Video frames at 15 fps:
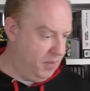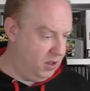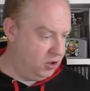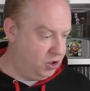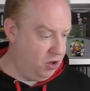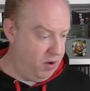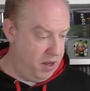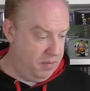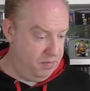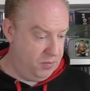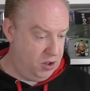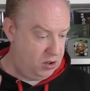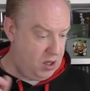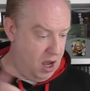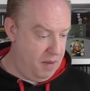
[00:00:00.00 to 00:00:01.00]
Sorry,
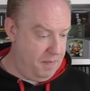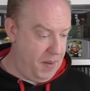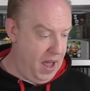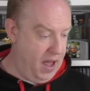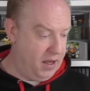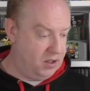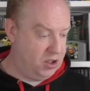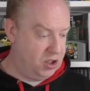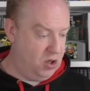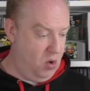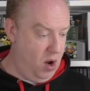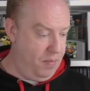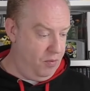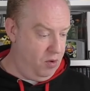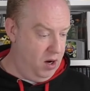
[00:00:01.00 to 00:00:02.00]
just going back,
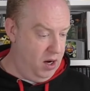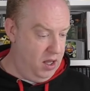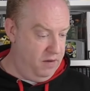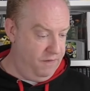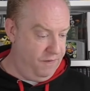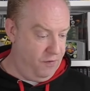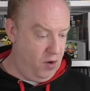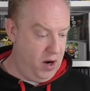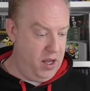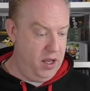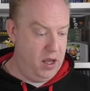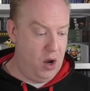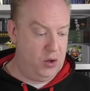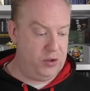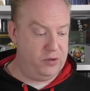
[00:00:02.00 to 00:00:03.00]
Sniper Elite 3
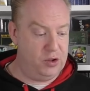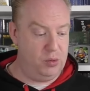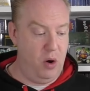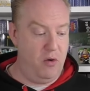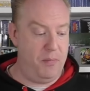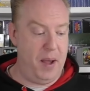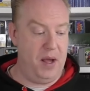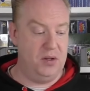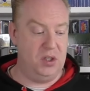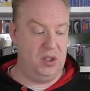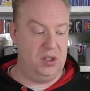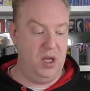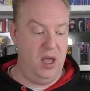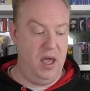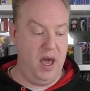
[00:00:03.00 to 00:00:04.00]
goes for £12 at
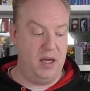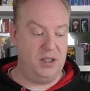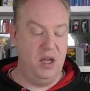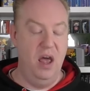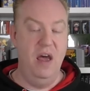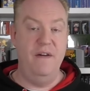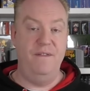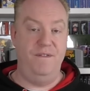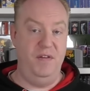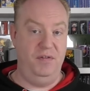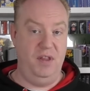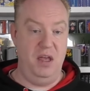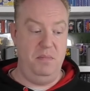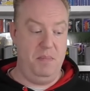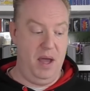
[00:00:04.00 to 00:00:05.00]
CEX,
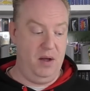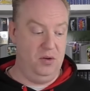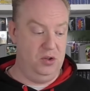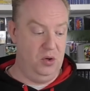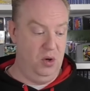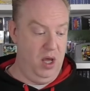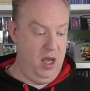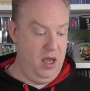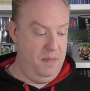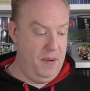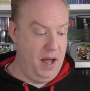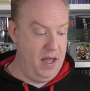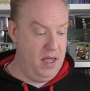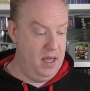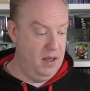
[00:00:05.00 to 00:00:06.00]
£15 on
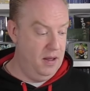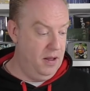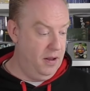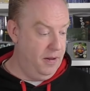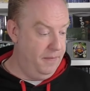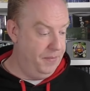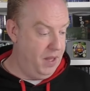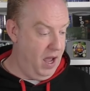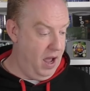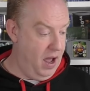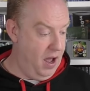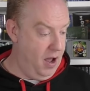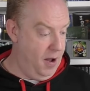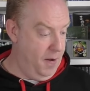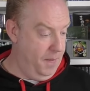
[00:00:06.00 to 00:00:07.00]
eBay.
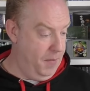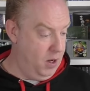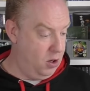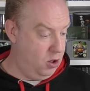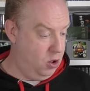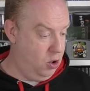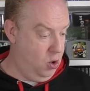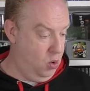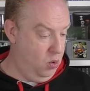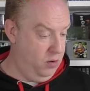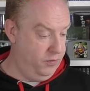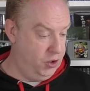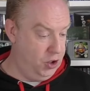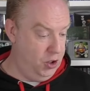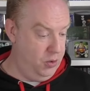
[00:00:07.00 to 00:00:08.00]
Call
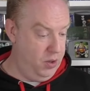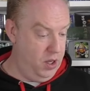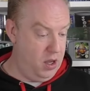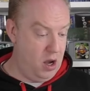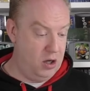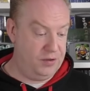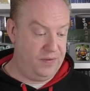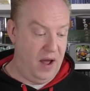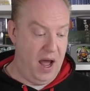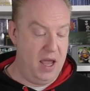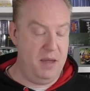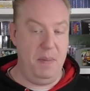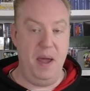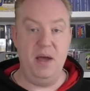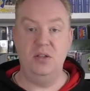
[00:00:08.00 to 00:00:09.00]
of Duty goes for
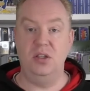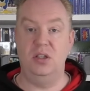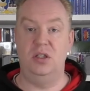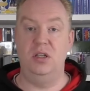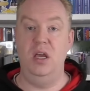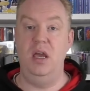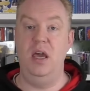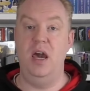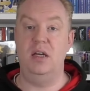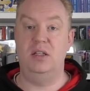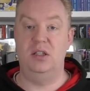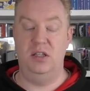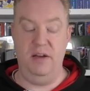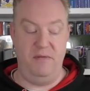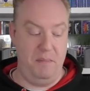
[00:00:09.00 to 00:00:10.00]
£8 at CEX,
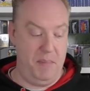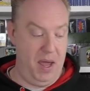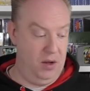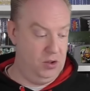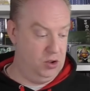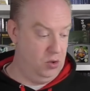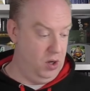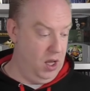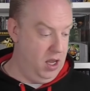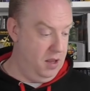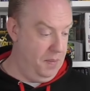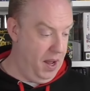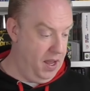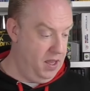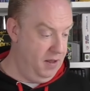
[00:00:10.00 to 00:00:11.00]
£7 on
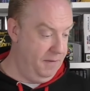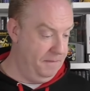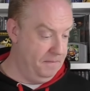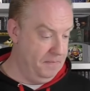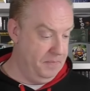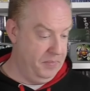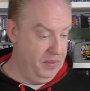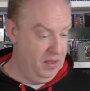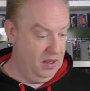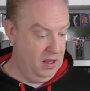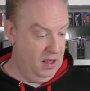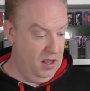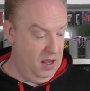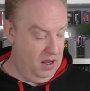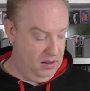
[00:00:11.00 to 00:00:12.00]
eBay.
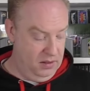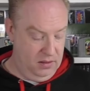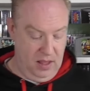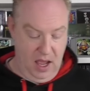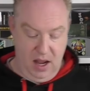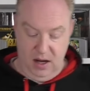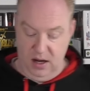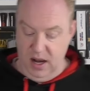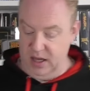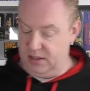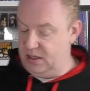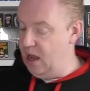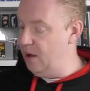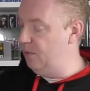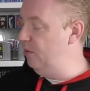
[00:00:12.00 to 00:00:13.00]
Then
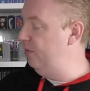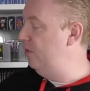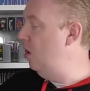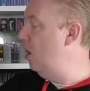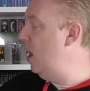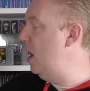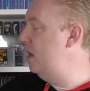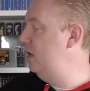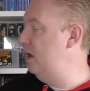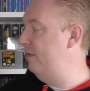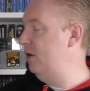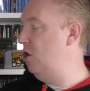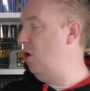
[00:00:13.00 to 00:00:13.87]
next up we've got another